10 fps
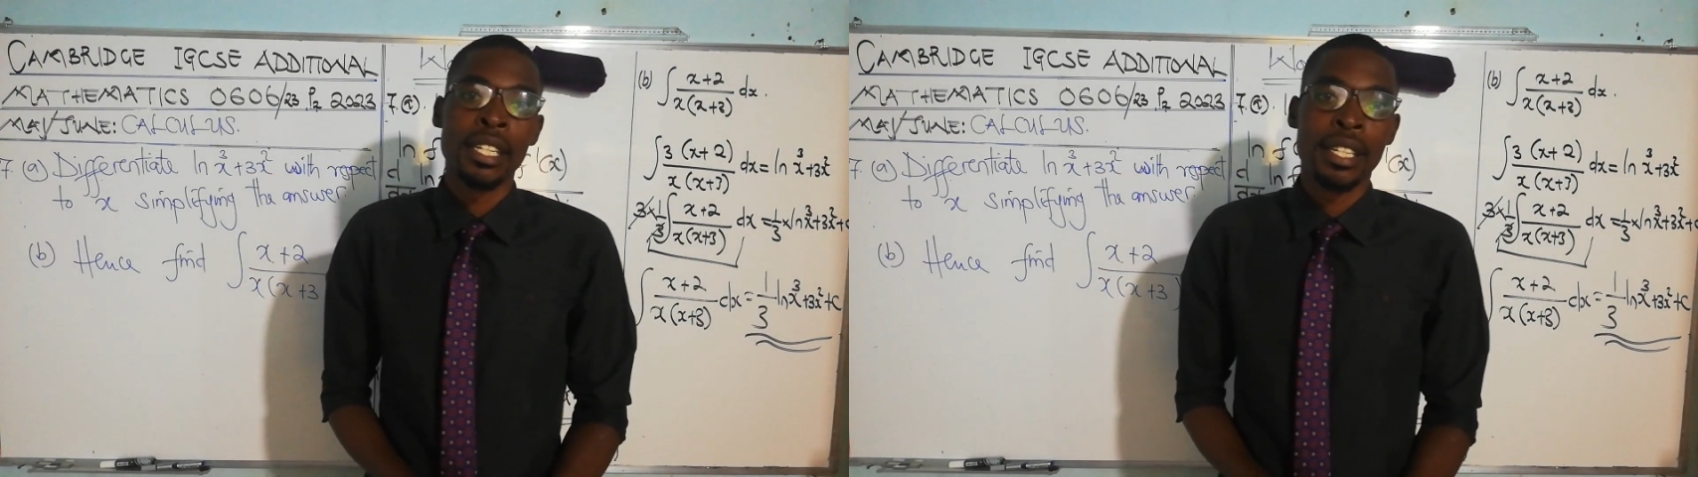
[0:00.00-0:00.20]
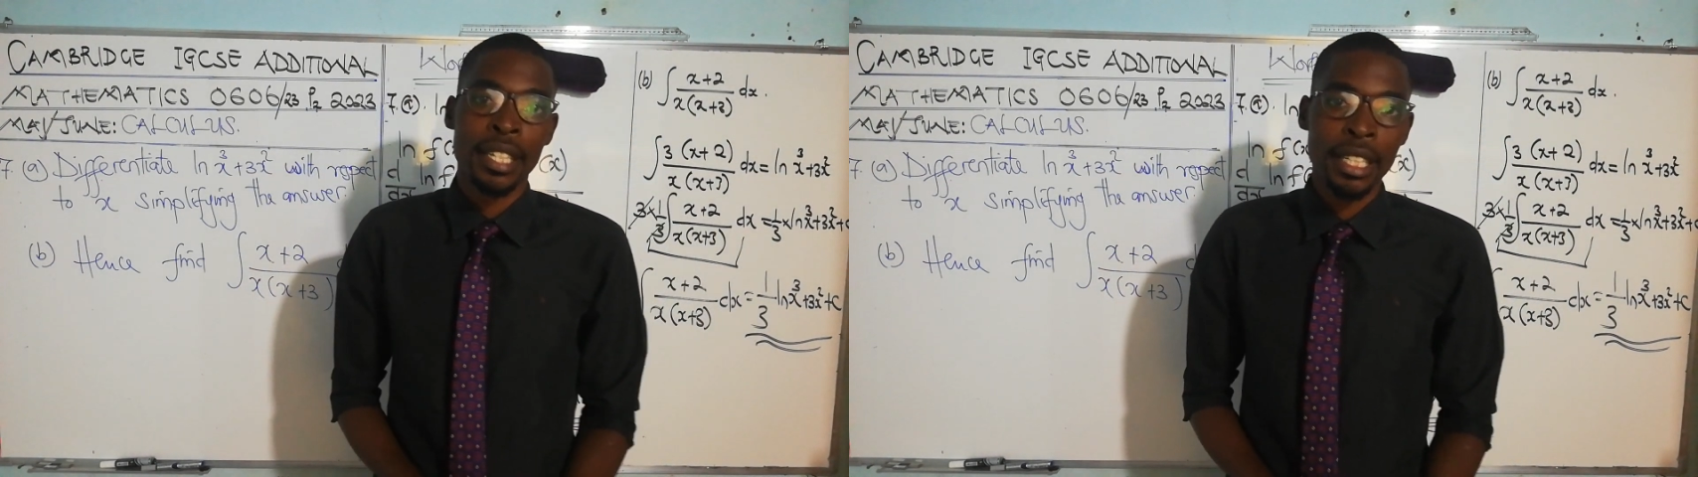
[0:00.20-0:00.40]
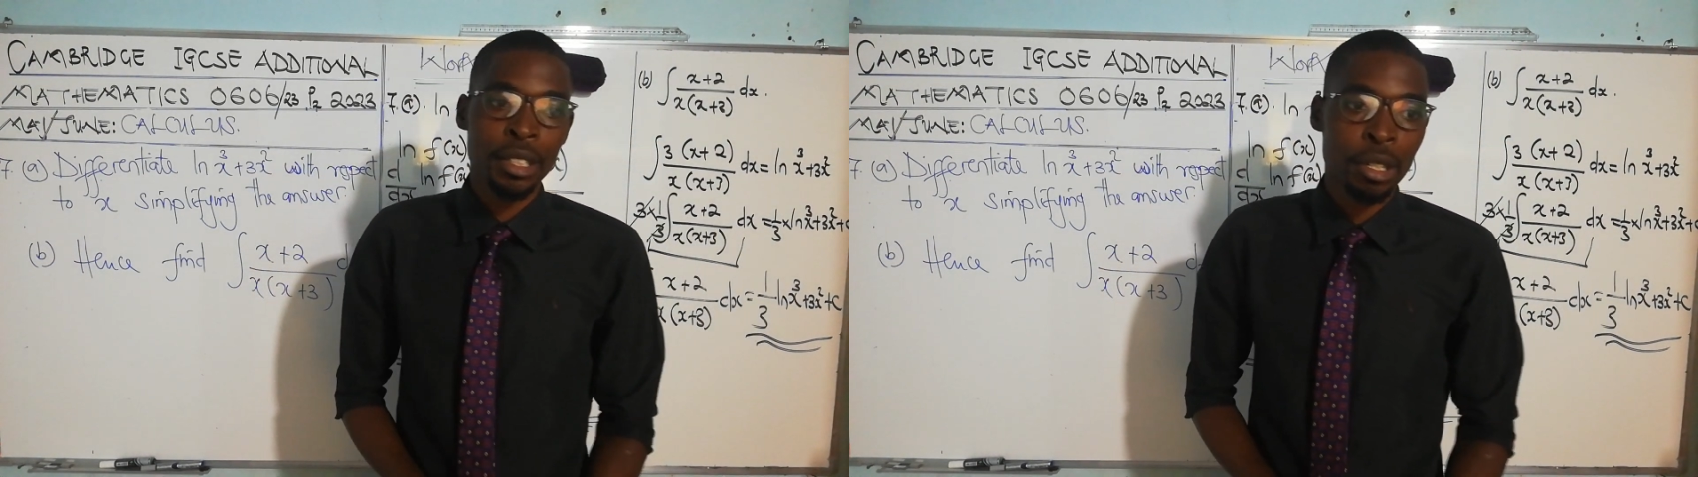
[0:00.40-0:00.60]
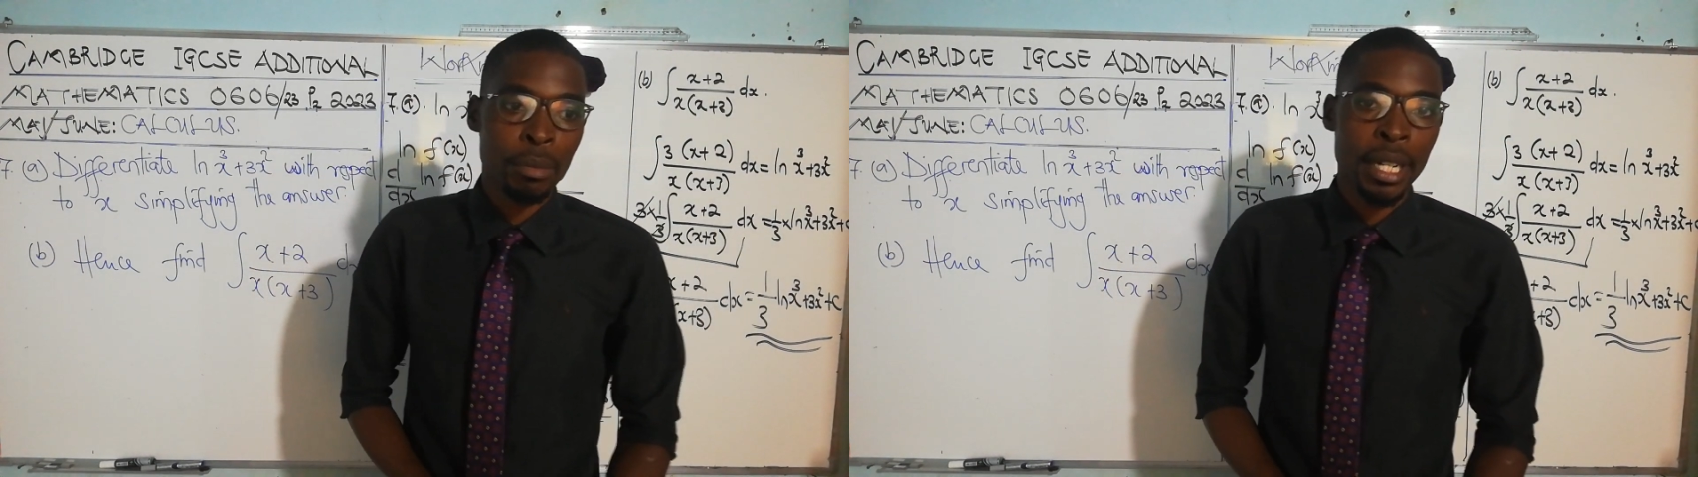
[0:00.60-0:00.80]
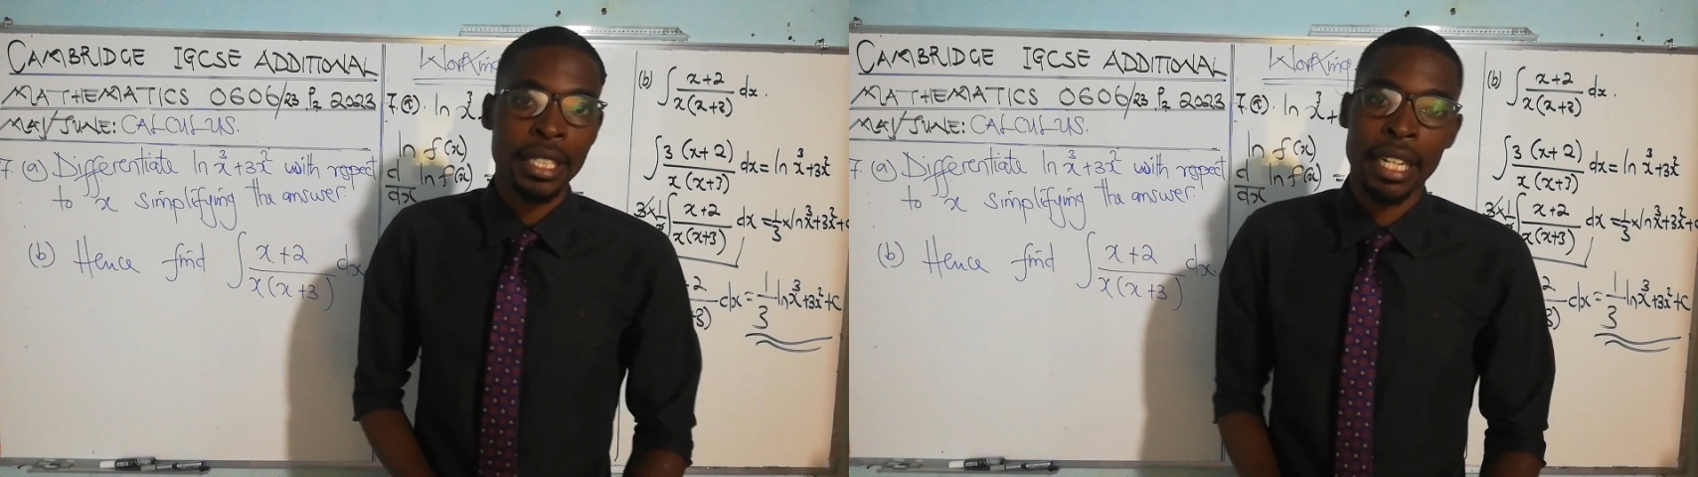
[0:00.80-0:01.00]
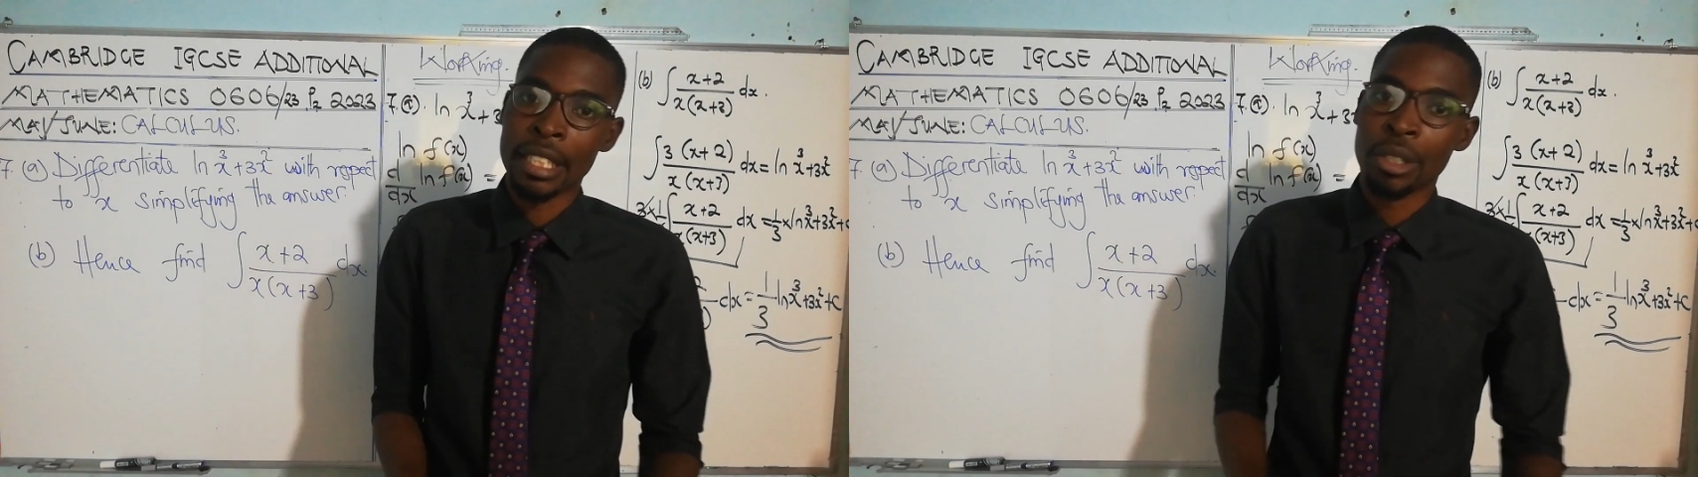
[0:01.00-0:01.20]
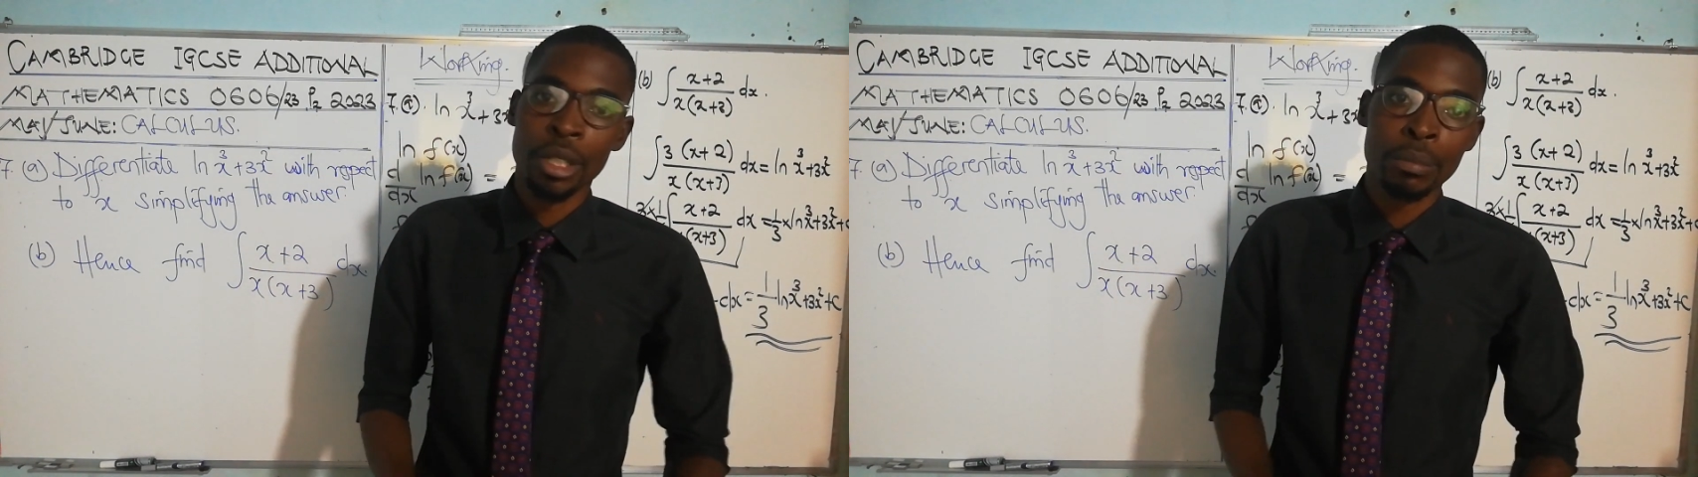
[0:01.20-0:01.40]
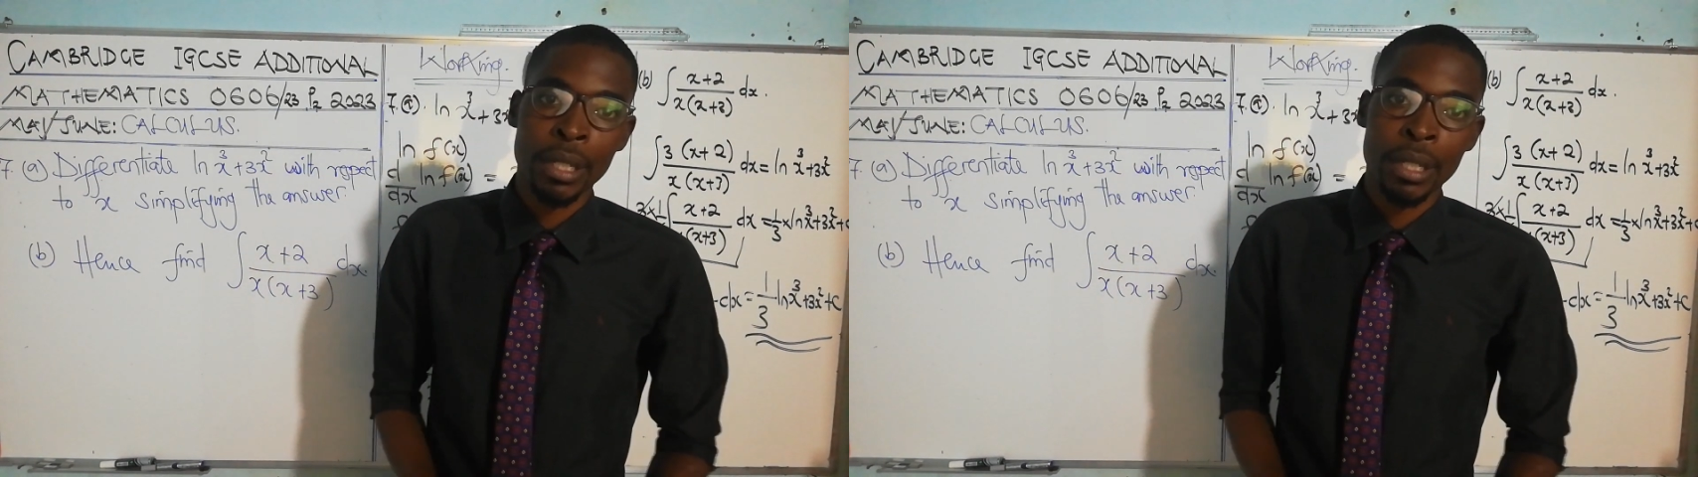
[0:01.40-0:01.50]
Thank you so much, and God